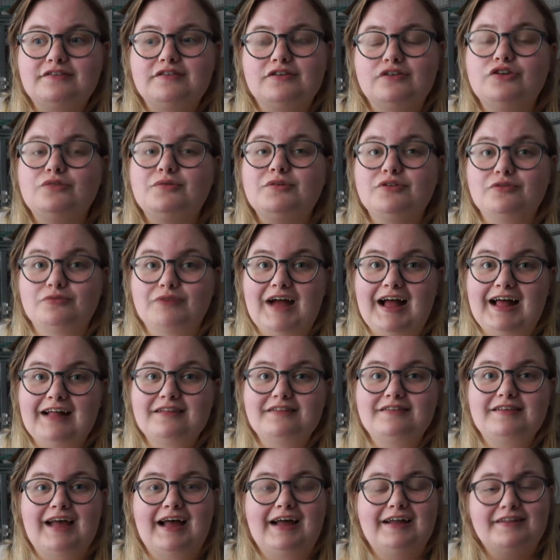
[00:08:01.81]
to do with
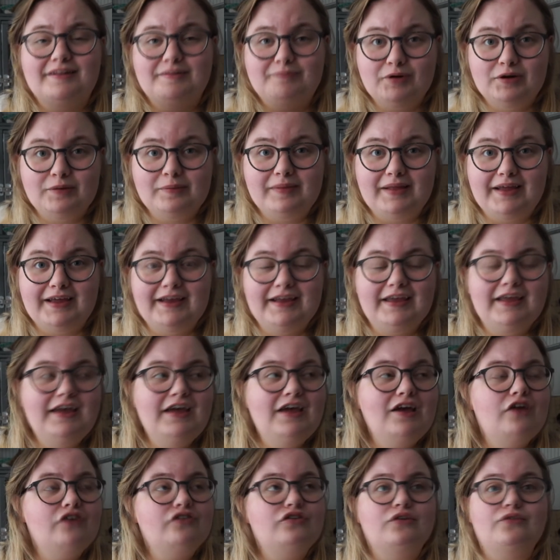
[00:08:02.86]
rats and the public.
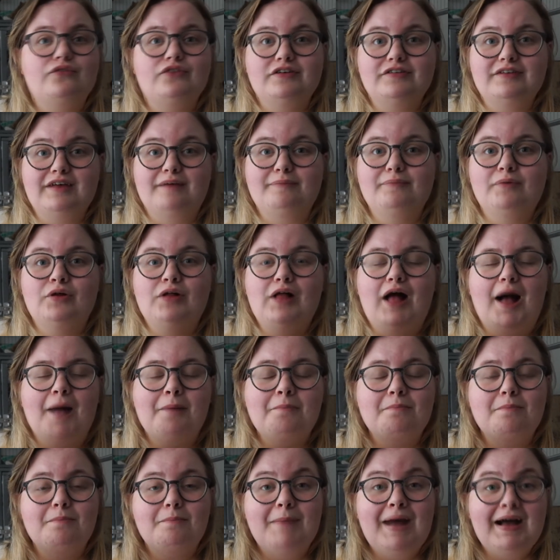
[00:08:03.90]
So for example, a
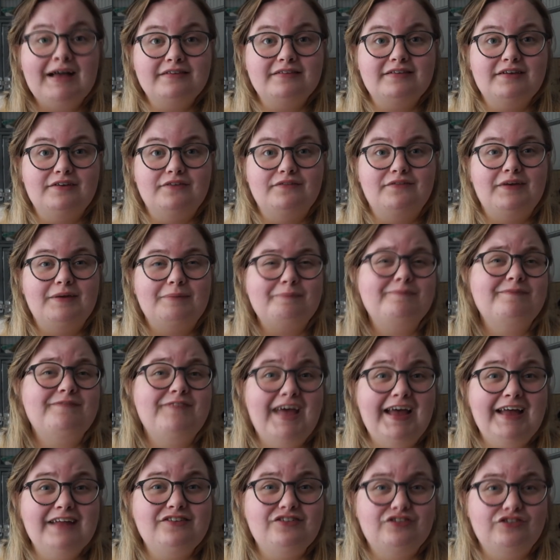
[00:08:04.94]
massive
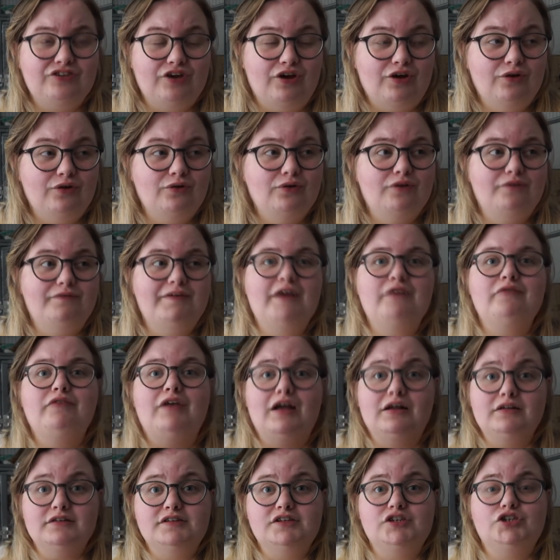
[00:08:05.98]
vet
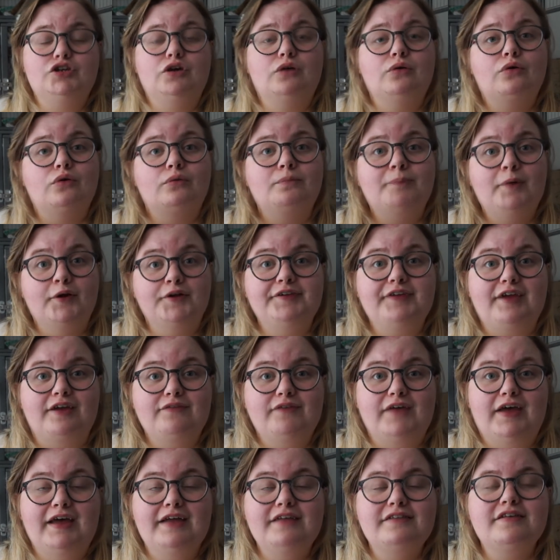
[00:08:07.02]
reality show called Bondi
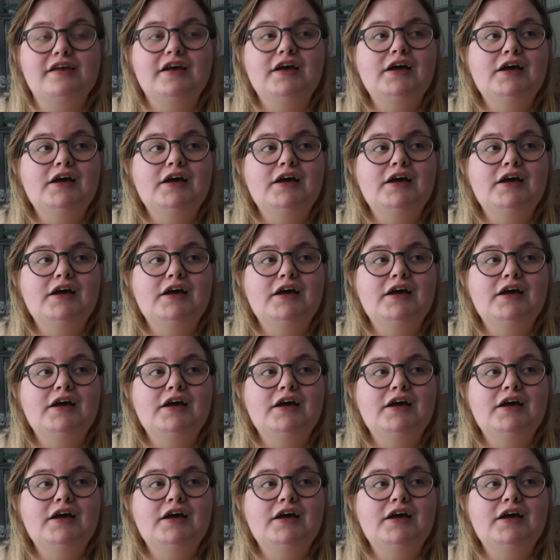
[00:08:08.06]
Vet,